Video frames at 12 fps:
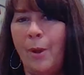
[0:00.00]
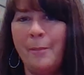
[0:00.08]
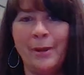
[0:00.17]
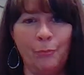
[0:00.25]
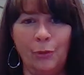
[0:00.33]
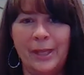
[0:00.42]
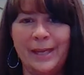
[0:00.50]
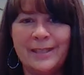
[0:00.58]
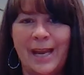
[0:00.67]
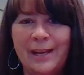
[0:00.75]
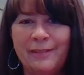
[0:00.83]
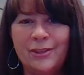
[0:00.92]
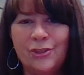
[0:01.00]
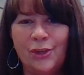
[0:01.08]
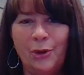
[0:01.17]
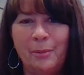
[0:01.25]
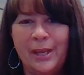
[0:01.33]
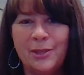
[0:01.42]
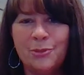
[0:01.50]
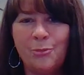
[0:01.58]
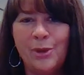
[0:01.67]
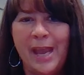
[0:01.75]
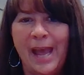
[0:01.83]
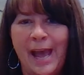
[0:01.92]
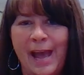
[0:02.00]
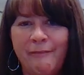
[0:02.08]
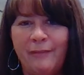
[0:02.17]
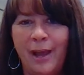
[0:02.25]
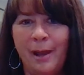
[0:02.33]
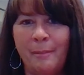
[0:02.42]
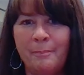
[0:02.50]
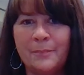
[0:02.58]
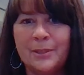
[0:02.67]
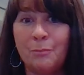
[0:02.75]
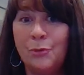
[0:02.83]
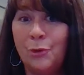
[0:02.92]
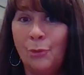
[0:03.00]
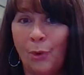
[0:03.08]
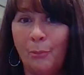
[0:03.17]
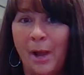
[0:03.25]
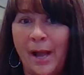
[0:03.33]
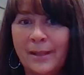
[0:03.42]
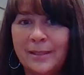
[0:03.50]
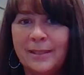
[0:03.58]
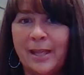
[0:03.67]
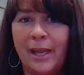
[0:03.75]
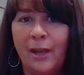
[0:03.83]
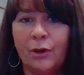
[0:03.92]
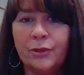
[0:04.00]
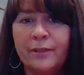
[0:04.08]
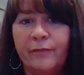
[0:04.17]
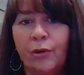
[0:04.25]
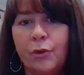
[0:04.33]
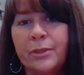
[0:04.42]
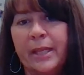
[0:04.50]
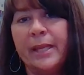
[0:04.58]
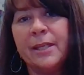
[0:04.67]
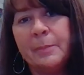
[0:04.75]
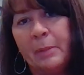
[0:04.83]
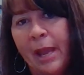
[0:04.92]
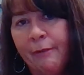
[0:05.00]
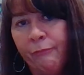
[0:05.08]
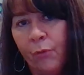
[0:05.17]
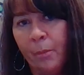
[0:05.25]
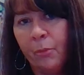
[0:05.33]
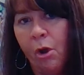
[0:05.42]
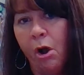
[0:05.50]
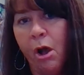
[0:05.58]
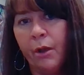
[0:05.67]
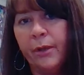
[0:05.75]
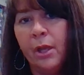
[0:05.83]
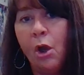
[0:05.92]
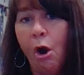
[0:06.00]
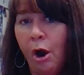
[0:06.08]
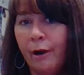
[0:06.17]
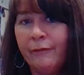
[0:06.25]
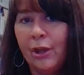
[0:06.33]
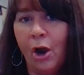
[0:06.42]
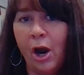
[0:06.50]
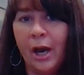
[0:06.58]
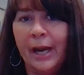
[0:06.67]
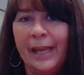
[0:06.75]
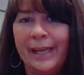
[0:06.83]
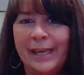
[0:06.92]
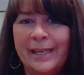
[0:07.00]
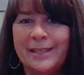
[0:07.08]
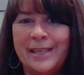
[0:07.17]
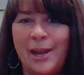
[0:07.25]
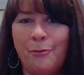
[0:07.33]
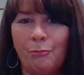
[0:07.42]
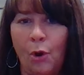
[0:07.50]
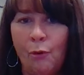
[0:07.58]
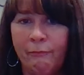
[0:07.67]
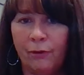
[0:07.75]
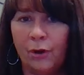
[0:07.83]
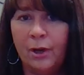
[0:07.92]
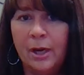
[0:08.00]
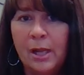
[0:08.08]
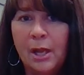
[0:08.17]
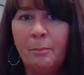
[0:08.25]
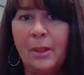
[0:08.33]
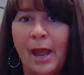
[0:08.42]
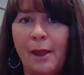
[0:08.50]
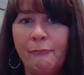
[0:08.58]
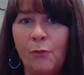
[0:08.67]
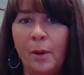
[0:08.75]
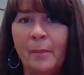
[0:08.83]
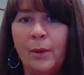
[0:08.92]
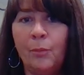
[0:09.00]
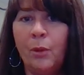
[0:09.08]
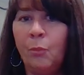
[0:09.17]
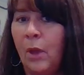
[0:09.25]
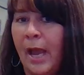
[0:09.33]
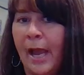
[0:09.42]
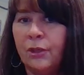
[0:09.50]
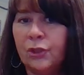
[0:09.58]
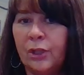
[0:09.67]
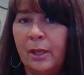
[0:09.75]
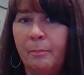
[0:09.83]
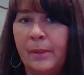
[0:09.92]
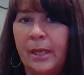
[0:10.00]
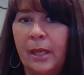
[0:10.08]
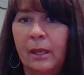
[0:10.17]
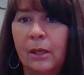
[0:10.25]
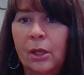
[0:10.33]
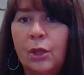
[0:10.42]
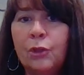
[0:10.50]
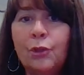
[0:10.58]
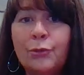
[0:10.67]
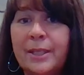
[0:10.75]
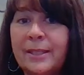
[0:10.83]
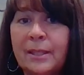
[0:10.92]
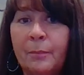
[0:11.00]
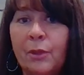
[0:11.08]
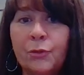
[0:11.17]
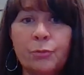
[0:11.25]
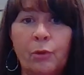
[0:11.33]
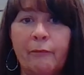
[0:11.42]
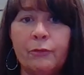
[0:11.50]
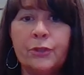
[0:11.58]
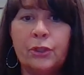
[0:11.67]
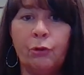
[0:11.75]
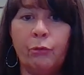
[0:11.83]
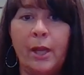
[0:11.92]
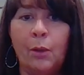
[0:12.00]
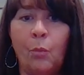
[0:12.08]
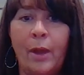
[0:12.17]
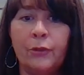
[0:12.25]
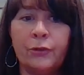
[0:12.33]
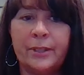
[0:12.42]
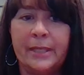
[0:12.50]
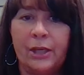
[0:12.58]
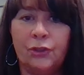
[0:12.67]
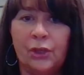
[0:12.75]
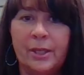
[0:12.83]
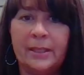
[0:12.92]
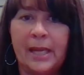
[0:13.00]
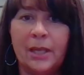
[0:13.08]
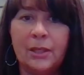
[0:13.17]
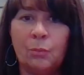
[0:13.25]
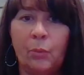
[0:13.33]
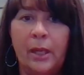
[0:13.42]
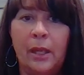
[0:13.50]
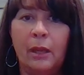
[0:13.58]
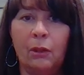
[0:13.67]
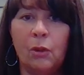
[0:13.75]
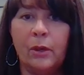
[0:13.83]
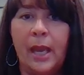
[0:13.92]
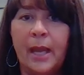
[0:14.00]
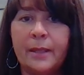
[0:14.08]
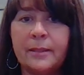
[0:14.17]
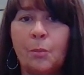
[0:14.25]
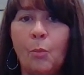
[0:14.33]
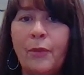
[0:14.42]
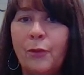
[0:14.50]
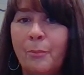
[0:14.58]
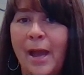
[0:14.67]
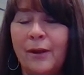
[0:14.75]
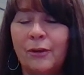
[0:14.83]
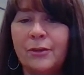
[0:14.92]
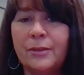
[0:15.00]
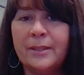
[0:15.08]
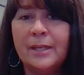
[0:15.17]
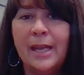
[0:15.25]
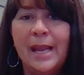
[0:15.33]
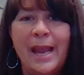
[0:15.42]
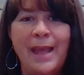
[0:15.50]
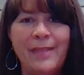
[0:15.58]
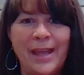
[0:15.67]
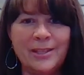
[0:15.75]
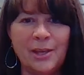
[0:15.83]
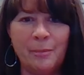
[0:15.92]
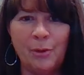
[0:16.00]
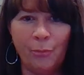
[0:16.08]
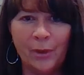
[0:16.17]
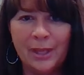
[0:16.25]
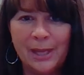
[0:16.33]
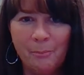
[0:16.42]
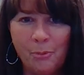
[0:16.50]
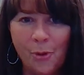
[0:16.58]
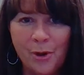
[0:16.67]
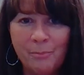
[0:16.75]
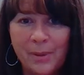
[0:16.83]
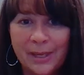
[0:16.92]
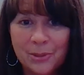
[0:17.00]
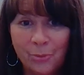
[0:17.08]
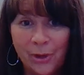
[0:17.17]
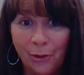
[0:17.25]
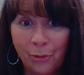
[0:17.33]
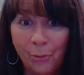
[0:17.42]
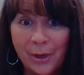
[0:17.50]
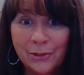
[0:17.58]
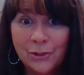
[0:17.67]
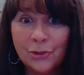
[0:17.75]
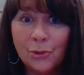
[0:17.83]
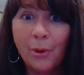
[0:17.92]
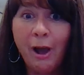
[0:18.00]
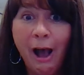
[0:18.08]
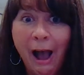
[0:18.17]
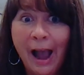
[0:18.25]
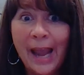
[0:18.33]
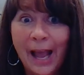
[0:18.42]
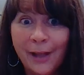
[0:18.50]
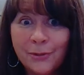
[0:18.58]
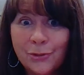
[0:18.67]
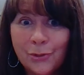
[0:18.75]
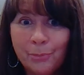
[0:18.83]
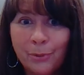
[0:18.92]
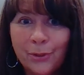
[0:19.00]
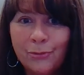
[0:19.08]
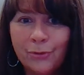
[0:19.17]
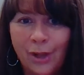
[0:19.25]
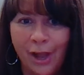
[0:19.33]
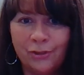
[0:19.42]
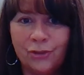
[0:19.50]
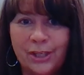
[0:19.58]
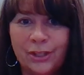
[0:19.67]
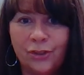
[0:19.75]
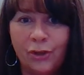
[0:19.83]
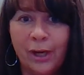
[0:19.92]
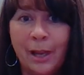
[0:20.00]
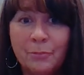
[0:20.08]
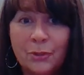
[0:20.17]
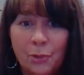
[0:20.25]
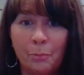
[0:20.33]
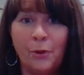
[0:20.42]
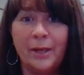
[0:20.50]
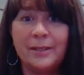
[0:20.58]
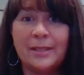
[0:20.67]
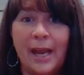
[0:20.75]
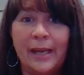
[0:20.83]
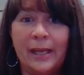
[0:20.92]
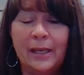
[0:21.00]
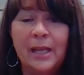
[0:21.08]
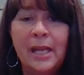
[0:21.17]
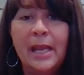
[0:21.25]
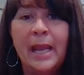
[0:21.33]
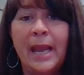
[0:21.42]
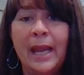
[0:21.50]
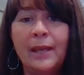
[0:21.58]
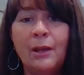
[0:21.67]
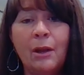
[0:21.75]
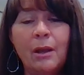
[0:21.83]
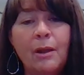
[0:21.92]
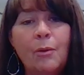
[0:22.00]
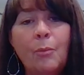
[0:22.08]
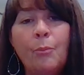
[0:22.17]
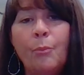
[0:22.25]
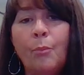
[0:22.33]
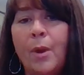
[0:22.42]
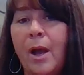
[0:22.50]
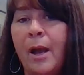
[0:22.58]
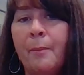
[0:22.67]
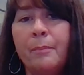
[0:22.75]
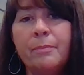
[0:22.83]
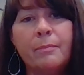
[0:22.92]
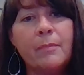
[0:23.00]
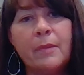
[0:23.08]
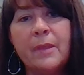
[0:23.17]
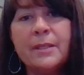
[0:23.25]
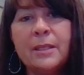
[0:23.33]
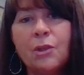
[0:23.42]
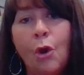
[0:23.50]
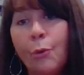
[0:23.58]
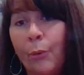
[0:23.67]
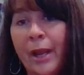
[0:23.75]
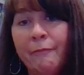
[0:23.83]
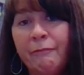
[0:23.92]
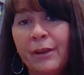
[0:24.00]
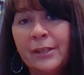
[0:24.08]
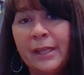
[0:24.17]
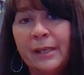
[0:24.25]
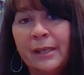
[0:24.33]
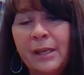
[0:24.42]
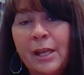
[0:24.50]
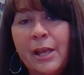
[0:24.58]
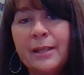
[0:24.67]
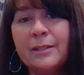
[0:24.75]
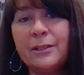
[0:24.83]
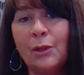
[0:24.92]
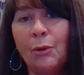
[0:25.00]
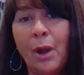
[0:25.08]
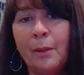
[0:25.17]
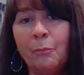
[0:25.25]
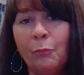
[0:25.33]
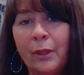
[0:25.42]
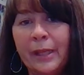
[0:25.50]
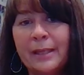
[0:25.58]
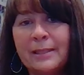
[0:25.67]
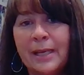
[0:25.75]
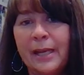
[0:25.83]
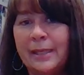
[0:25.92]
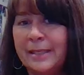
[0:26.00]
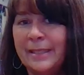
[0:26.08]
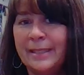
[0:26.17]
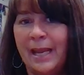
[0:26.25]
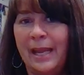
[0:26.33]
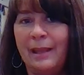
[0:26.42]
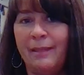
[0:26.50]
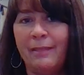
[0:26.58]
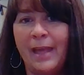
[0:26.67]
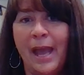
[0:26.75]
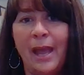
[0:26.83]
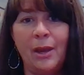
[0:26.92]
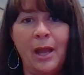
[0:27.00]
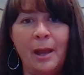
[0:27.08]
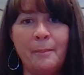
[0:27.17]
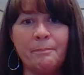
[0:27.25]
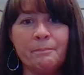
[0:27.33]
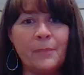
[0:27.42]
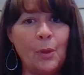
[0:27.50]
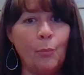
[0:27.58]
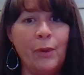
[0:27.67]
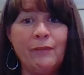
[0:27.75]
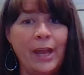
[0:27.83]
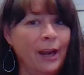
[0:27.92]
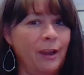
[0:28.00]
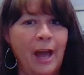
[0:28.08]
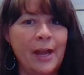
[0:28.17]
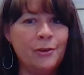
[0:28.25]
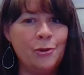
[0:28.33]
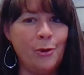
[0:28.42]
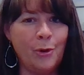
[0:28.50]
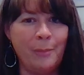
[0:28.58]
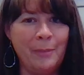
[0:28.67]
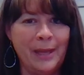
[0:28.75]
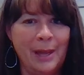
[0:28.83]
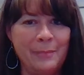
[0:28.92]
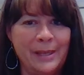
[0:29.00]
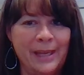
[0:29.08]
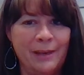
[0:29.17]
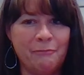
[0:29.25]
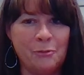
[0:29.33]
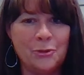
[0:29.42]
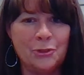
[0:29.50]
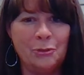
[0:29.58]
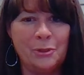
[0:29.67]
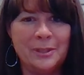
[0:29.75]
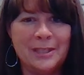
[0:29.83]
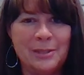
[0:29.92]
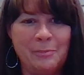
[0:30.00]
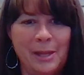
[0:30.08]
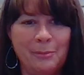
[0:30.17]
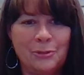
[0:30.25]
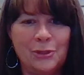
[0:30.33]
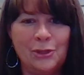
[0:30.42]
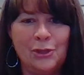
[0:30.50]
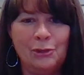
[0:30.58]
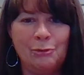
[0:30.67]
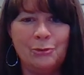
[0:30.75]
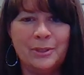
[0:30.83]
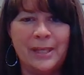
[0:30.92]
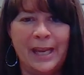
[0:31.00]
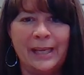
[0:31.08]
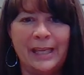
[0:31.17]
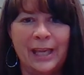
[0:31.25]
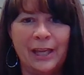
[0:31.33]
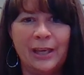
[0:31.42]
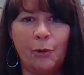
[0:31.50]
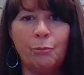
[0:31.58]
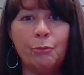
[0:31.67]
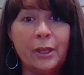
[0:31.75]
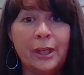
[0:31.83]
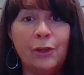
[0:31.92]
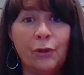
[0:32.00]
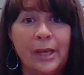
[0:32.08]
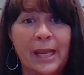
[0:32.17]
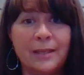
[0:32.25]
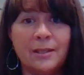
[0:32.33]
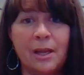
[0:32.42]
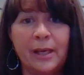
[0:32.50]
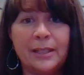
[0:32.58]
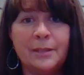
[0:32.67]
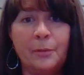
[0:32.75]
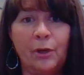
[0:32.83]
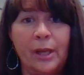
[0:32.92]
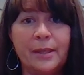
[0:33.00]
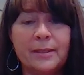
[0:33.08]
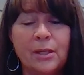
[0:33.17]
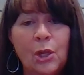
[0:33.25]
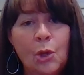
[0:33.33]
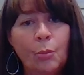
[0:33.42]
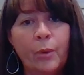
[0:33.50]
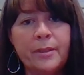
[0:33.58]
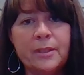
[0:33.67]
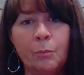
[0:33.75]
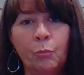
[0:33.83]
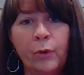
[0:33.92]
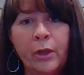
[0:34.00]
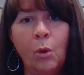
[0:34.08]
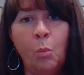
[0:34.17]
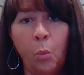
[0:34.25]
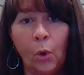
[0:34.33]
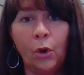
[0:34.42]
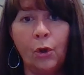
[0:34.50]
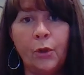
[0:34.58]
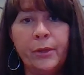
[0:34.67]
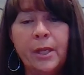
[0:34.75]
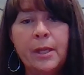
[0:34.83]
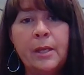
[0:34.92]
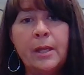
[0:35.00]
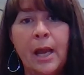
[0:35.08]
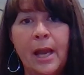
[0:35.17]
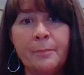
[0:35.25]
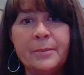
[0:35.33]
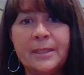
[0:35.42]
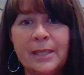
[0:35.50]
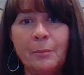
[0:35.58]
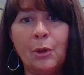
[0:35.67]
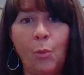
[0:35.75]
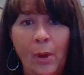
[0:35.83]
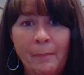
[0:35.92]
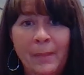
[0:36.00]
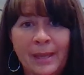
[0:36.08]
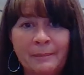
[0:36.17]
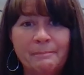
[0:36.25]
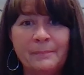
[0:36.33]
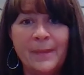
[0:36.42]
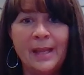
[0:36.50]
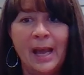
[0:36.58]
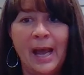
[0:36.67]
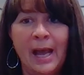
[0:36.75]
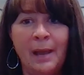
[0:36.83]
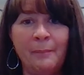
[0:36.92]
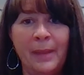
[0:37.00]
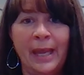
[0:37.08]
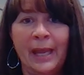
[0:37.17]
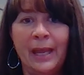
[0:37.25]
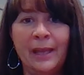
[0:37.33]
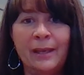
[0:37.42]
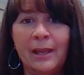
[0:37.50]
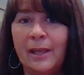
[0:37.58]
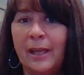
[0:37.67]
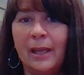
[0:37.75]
I'm really excited this year because we have um, some new robots. They are Sphero's latest platform called RVR, and it is a rover platform. And we will actually be using some of those rovers to create weather stations as we look at some weather patterns. And that's going to be really important because we are going to do a high altitude balloon launch this year, and I'm super excited. And um, this is all grant funded, so I'm really excited to say that um, we've got a lot of new equipment coming in for students to be able to use and get a really good hands-on experience with some real world um, STEM equipment um, and